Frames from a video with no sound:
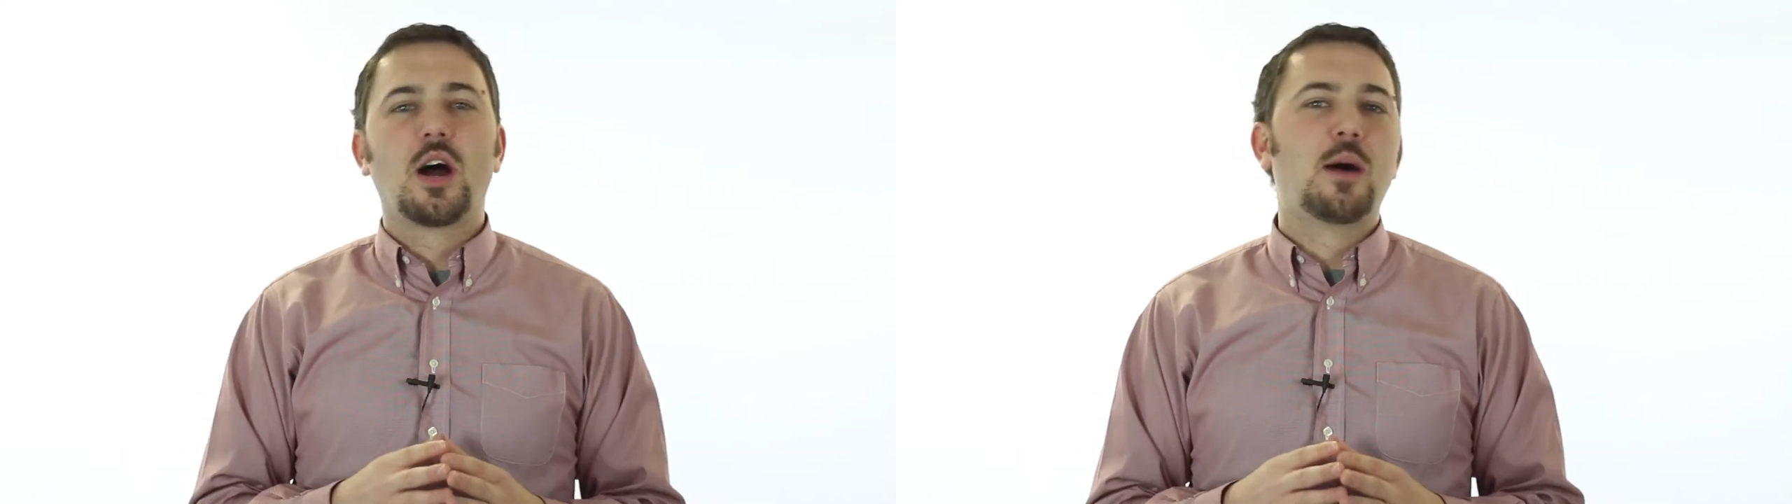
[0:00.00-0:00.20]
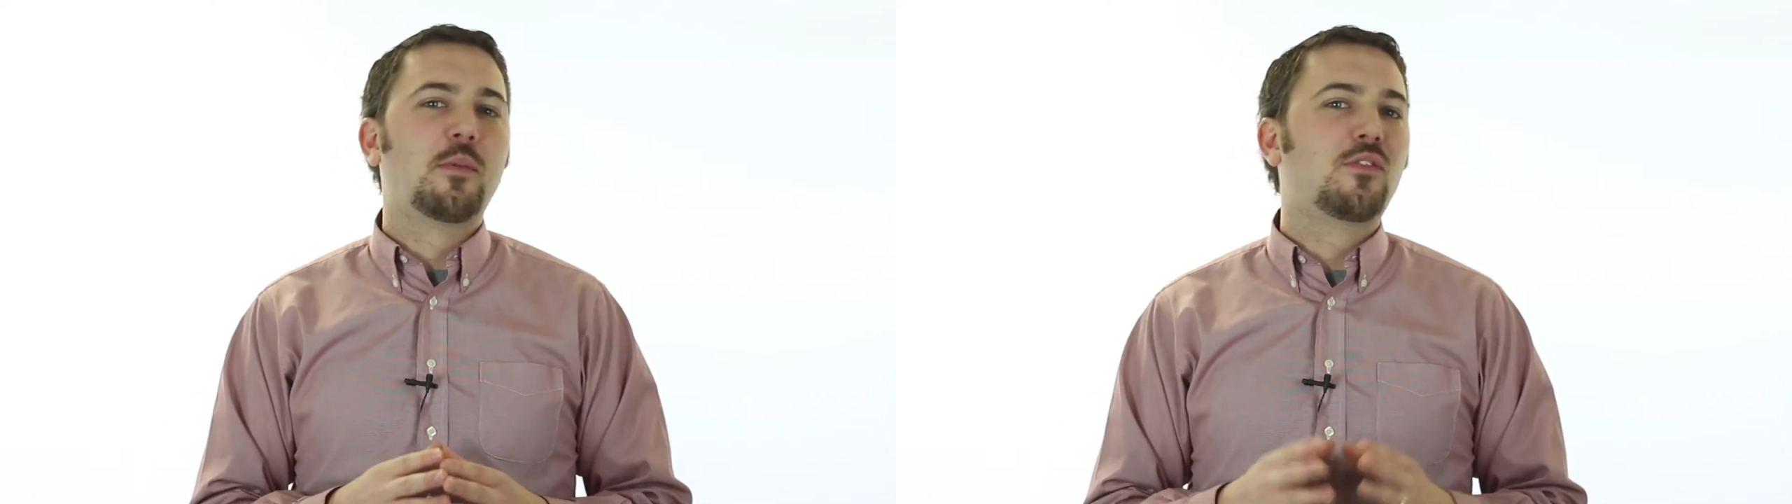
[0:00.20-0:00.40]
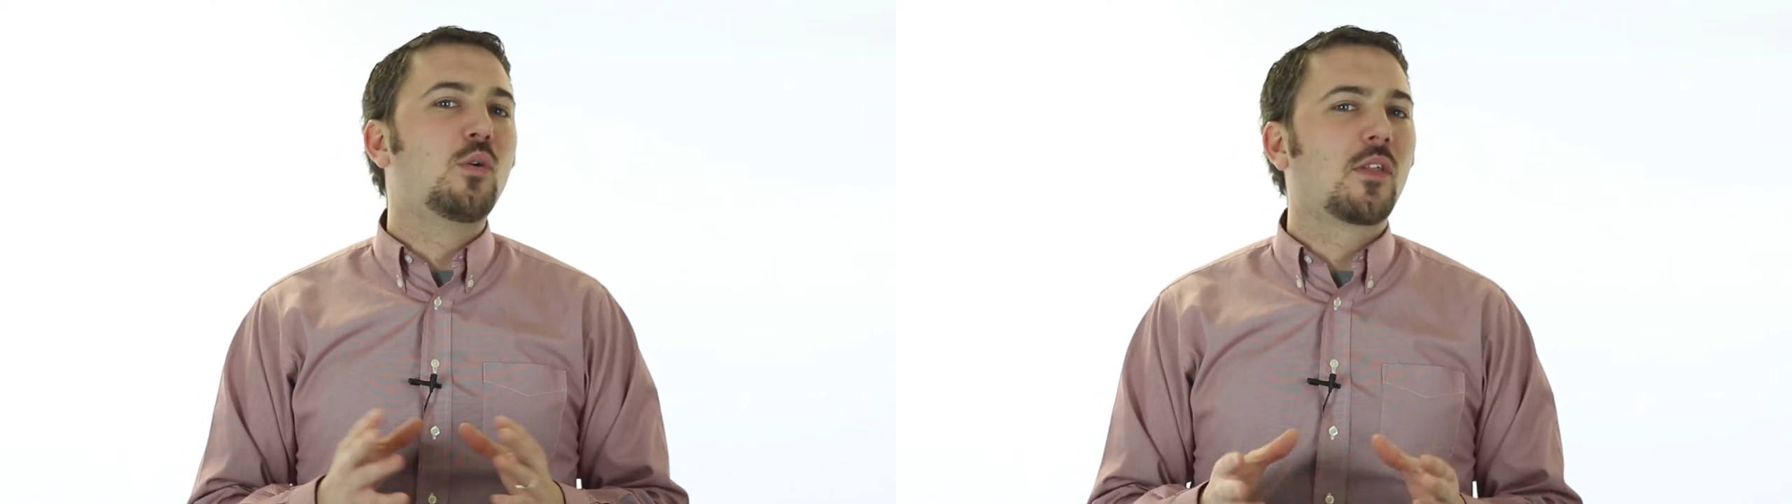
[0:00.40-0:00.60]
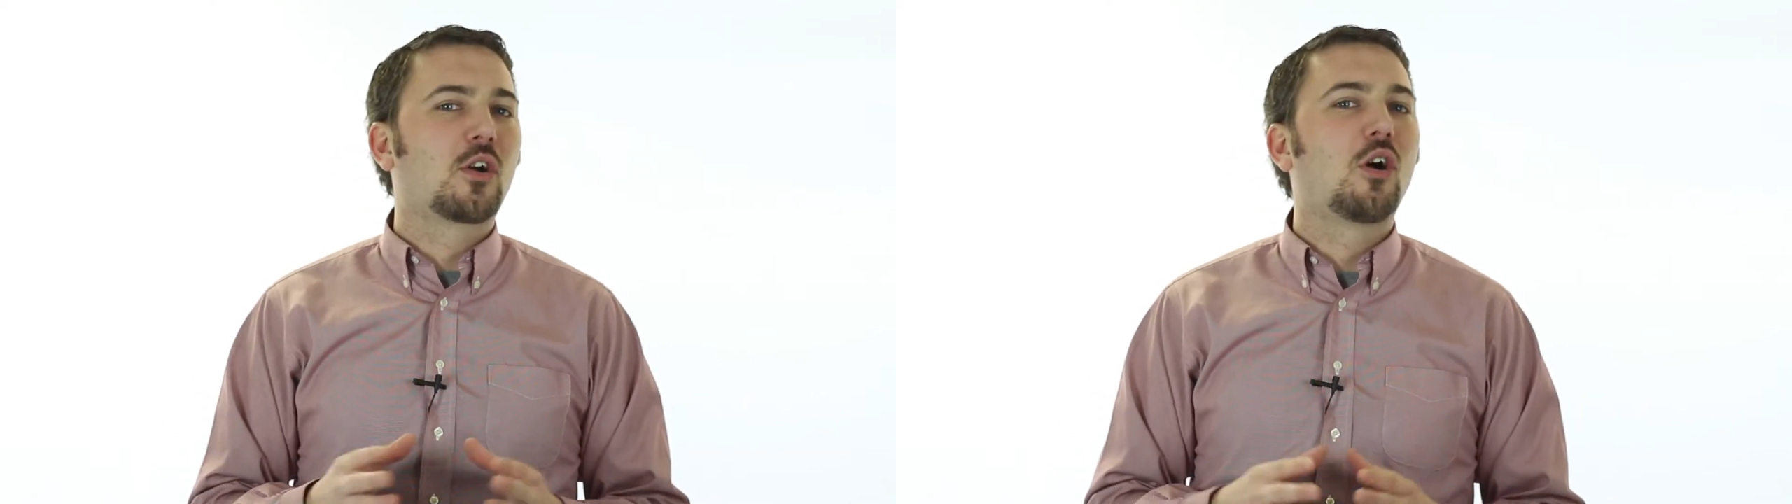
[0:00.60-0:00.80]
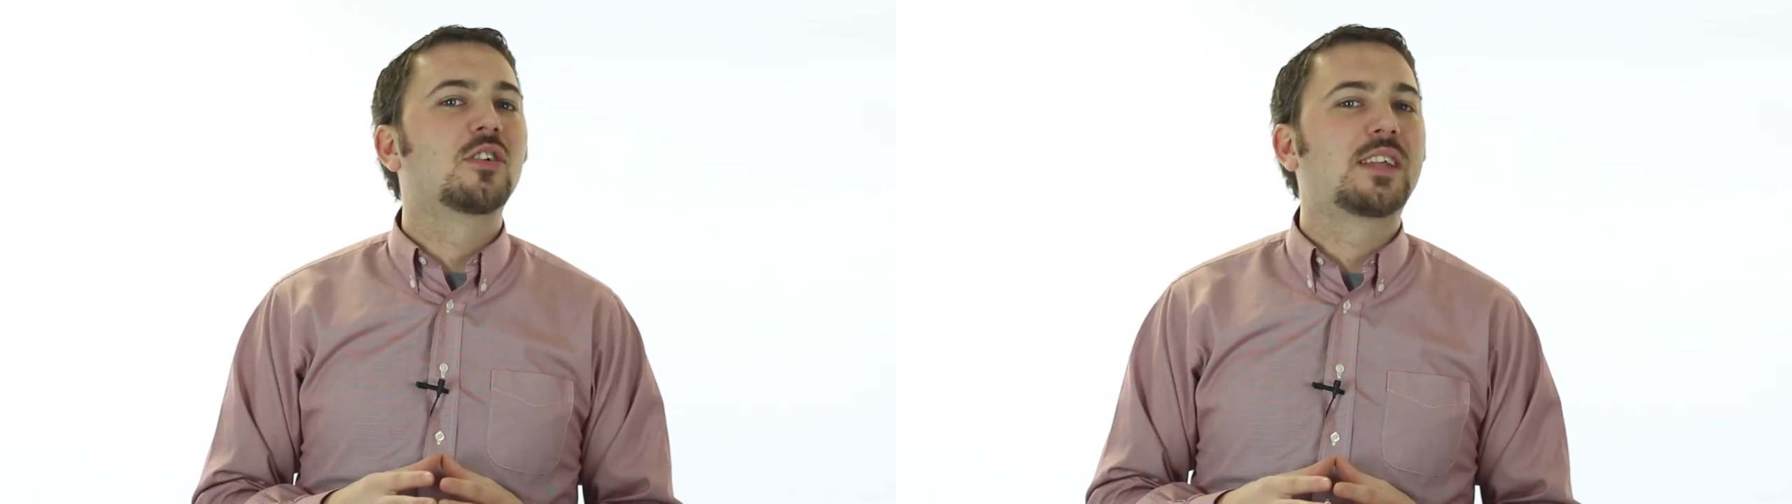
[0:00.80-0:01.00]
A few other
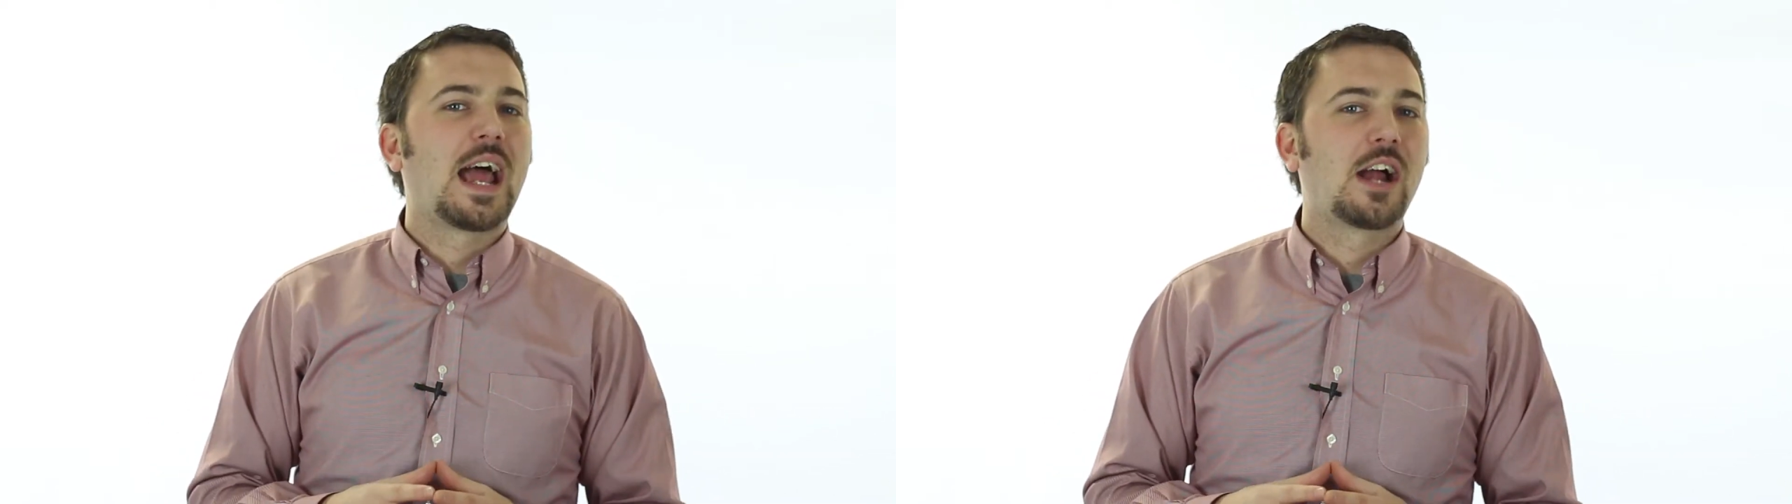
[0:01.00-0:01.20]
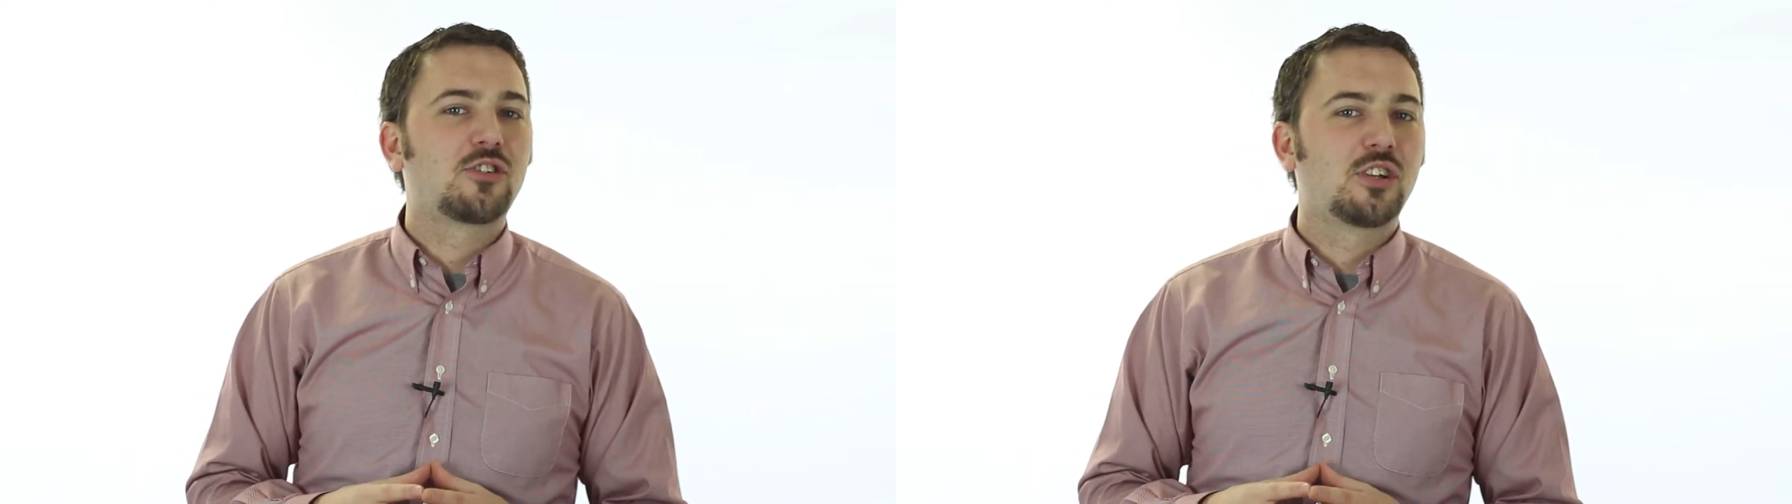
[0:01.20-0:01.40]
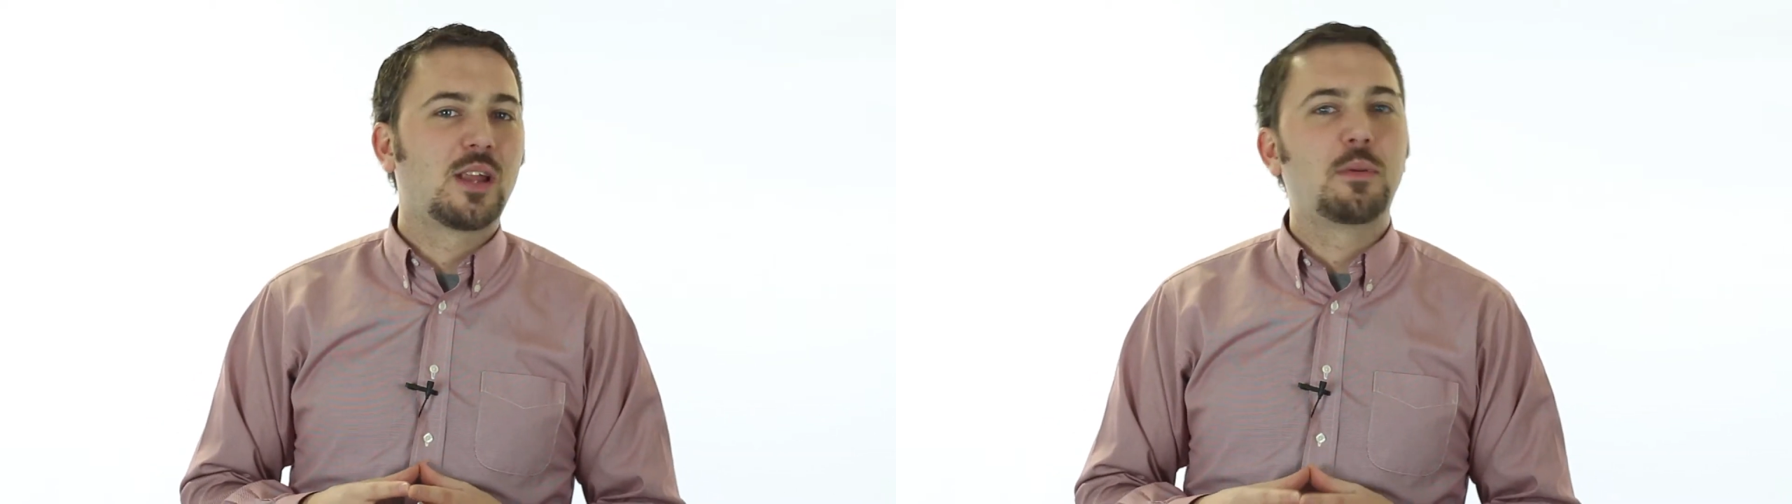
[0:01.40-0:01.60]
calls to action